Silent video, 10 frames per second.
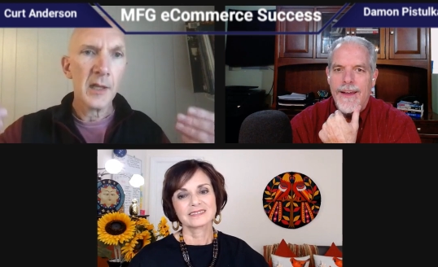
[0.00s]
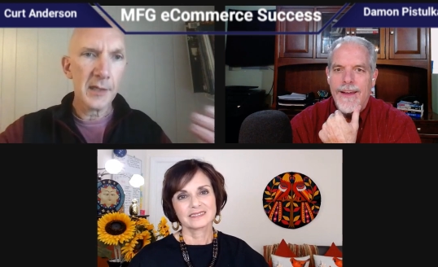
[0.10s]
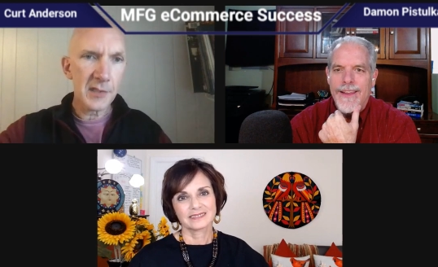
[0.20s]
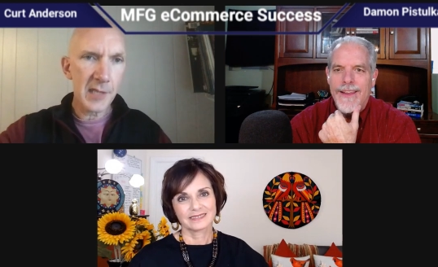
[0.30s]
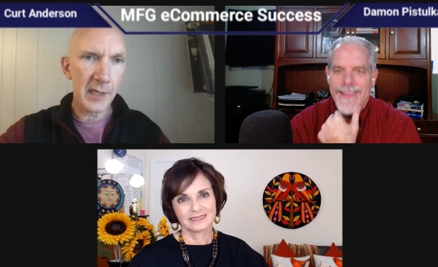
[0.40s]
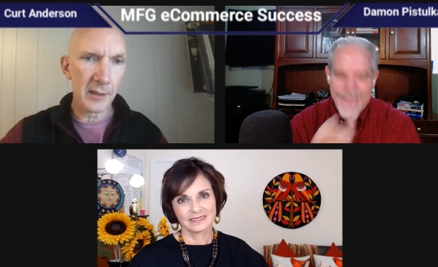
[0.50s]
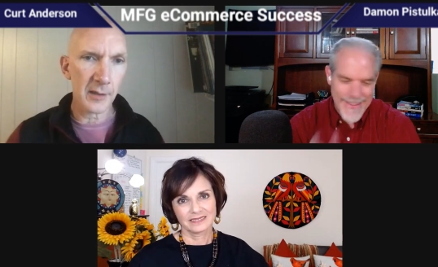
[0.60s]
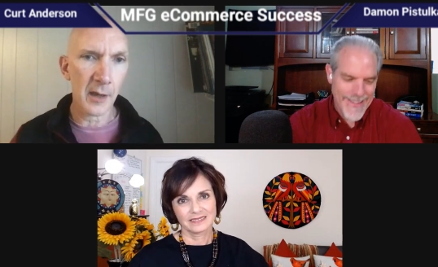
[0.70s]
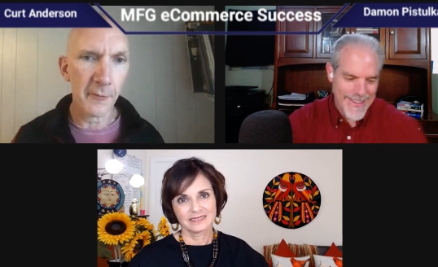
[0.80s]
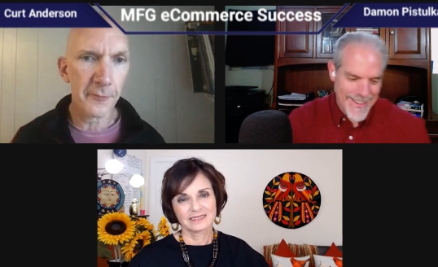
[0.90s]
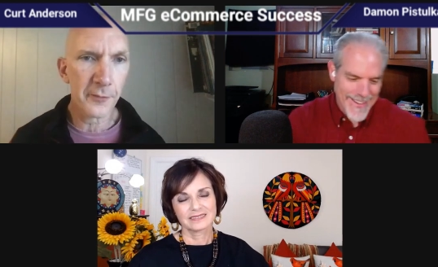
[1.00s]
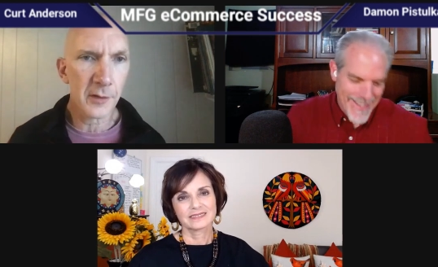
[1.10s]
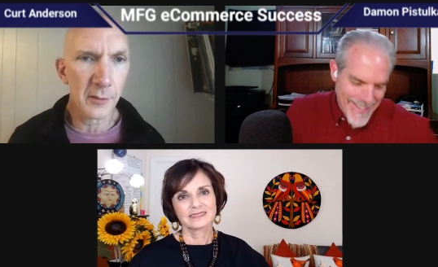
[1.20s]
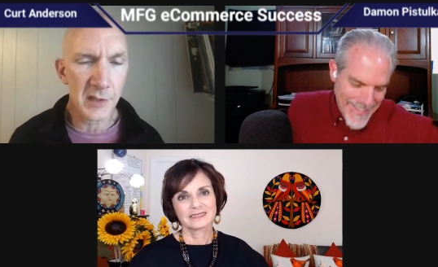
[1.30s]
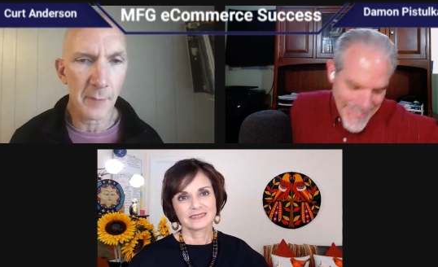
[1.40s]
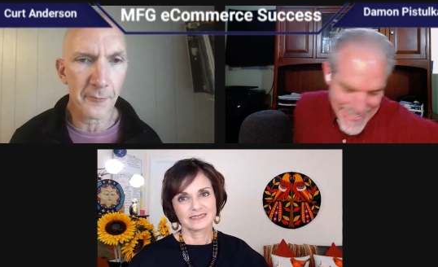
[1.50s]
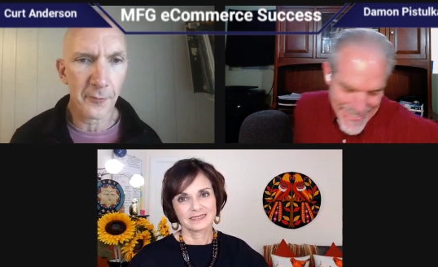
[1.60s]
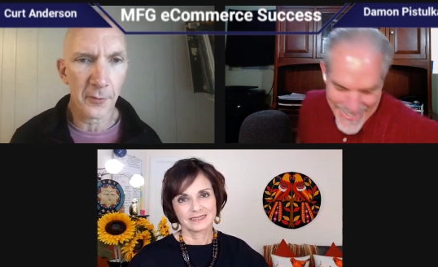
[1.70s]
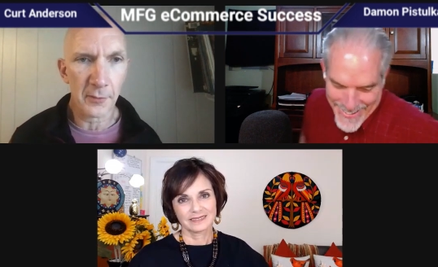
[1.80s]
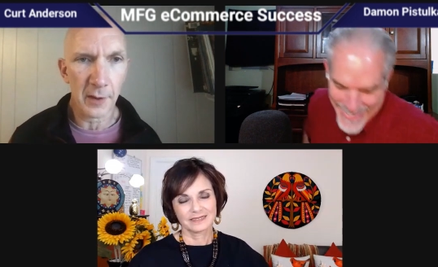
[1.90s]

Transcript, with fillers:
Speaker 1: Let's take a, a little step further